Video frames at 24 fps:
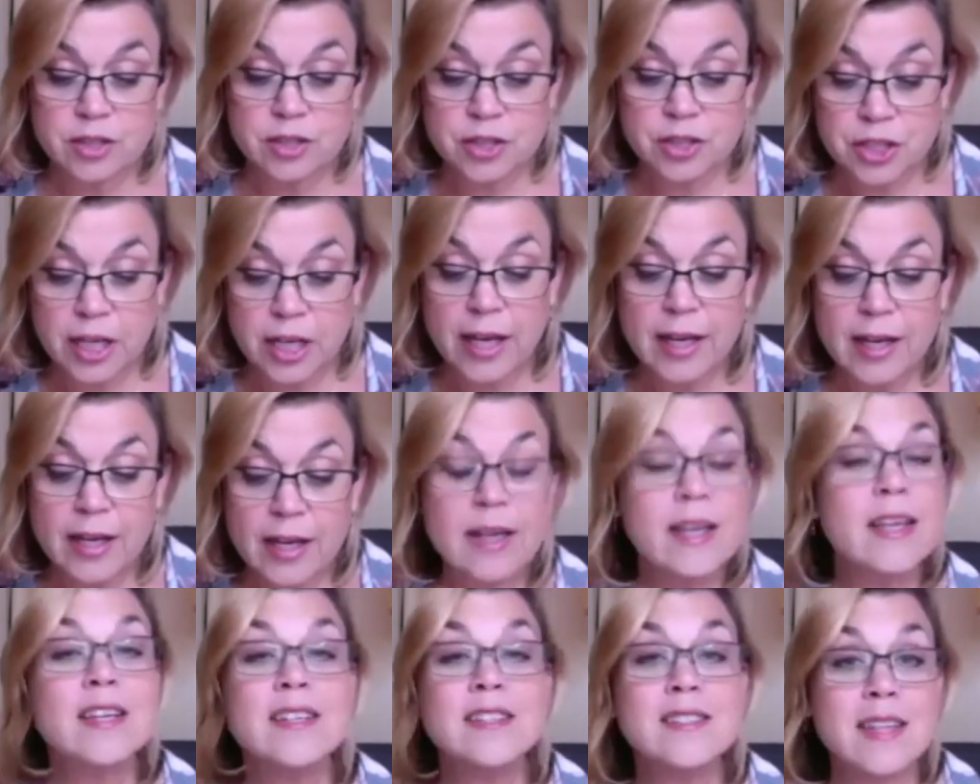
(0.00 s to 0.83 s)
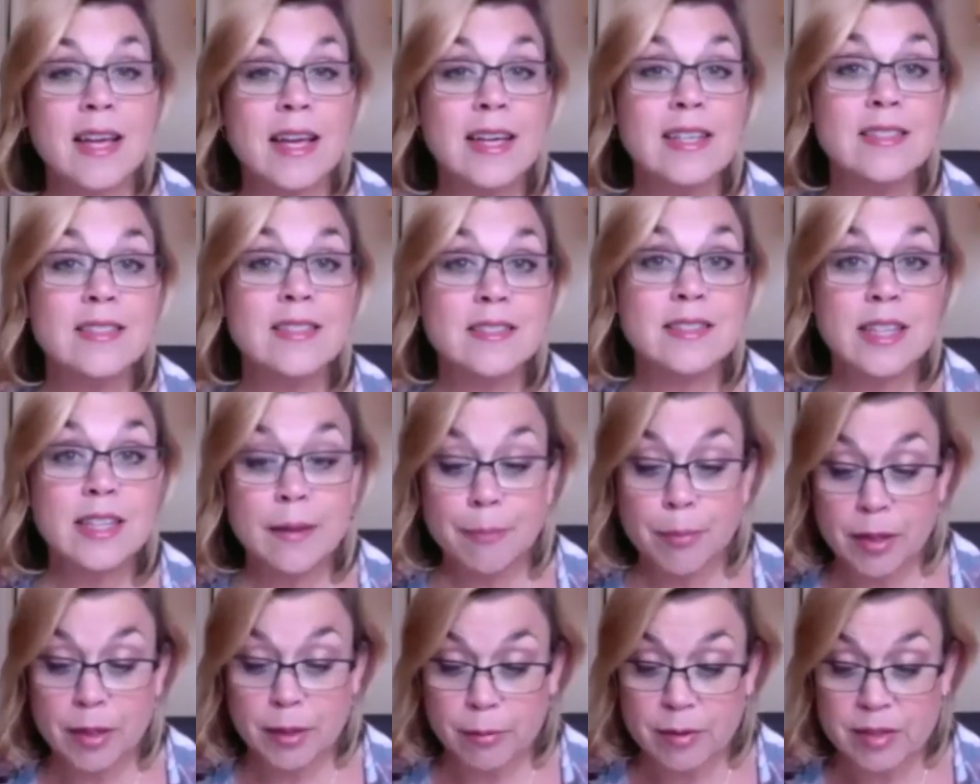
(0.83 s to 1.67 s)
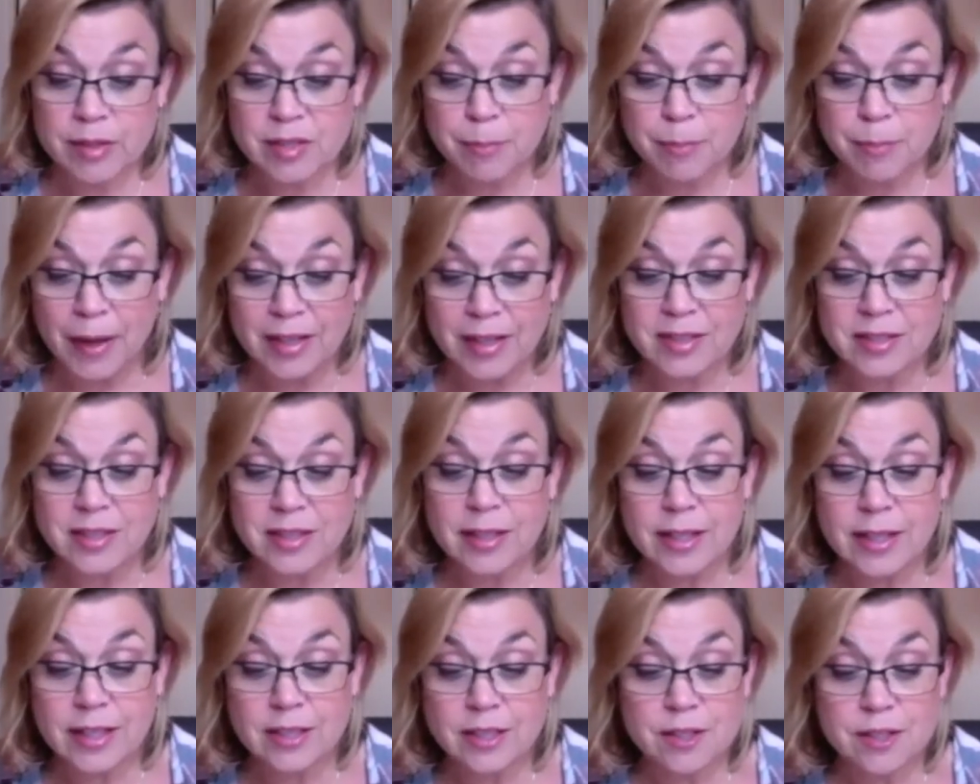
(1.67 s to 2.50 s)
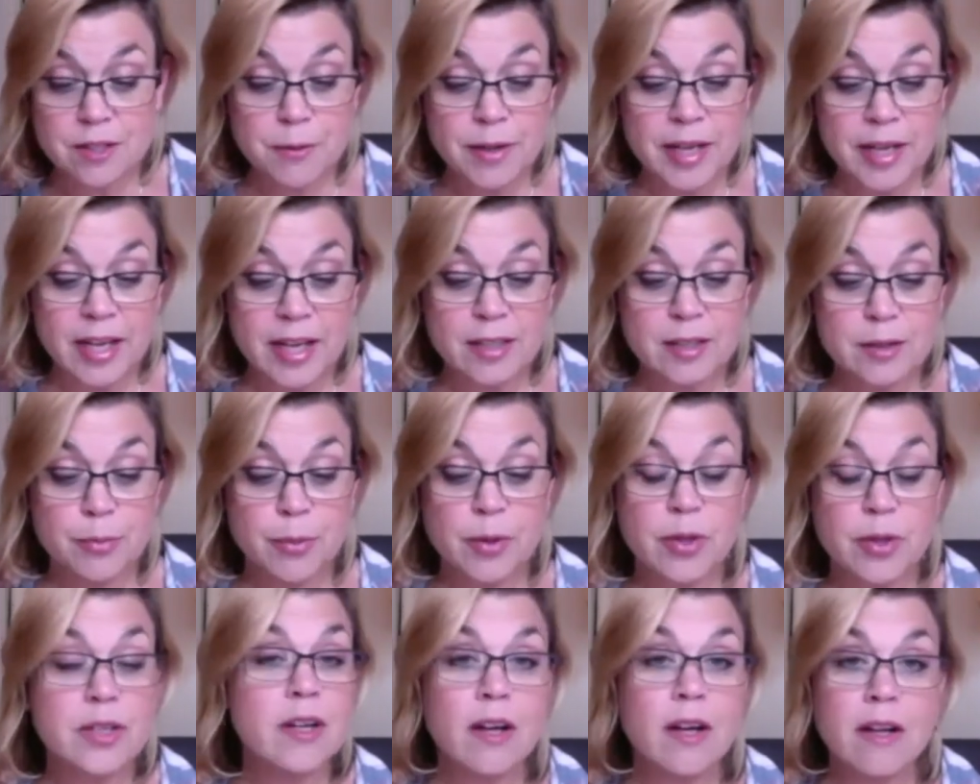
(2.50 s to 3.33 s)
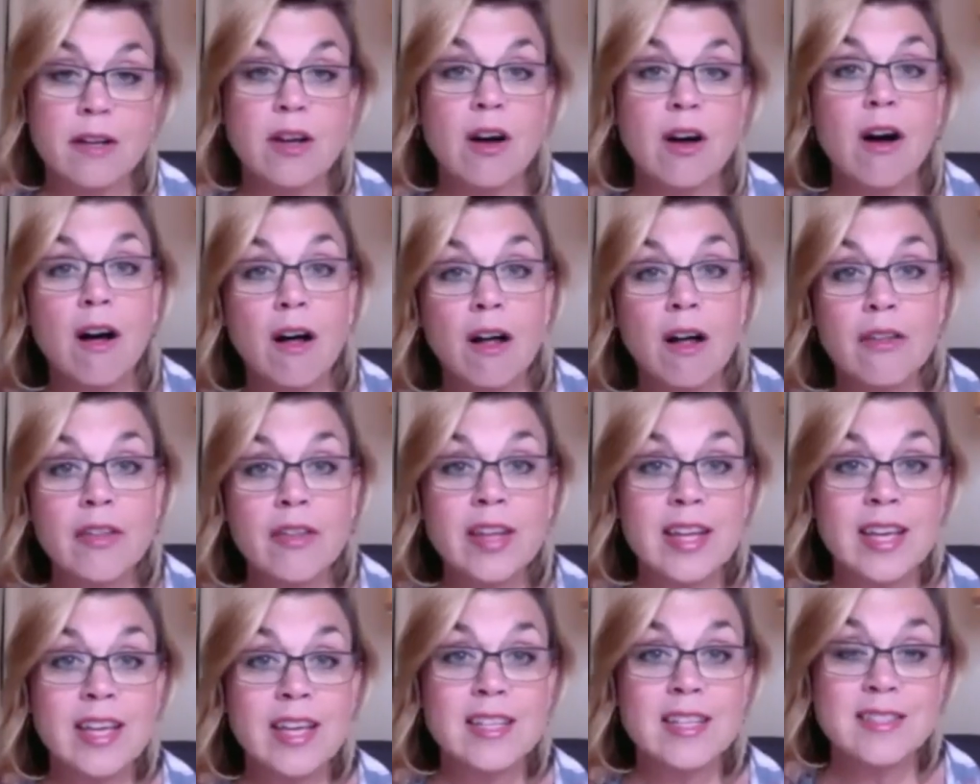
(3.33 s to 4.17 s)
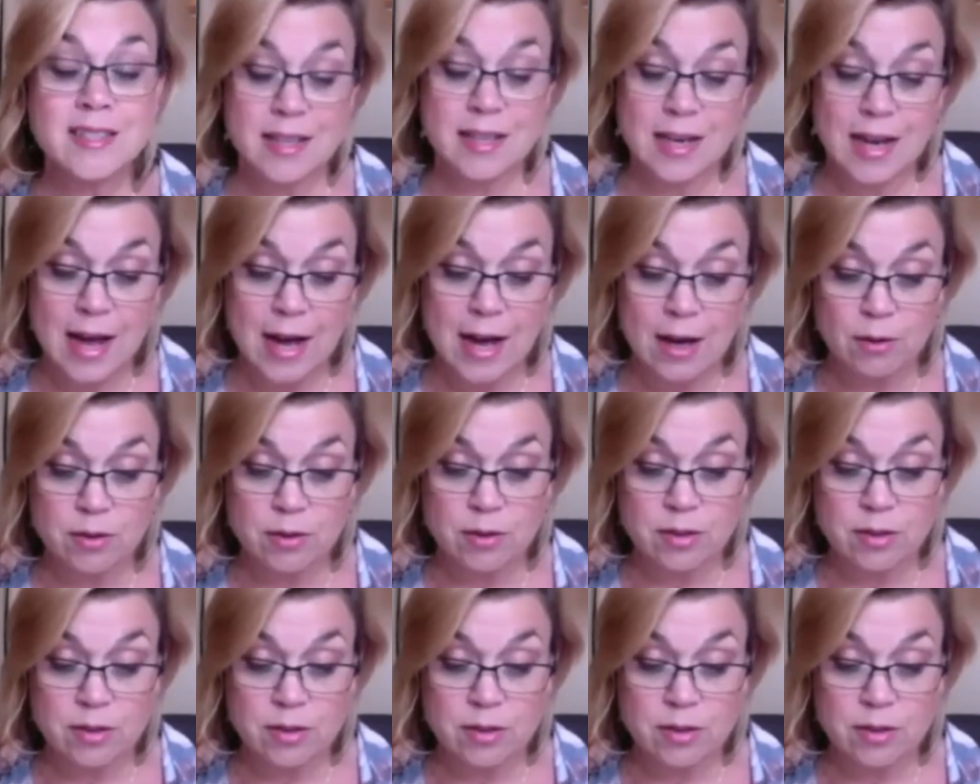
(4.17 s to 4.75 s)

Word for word: Jay is a deeply respected industry expert on all the ins and outs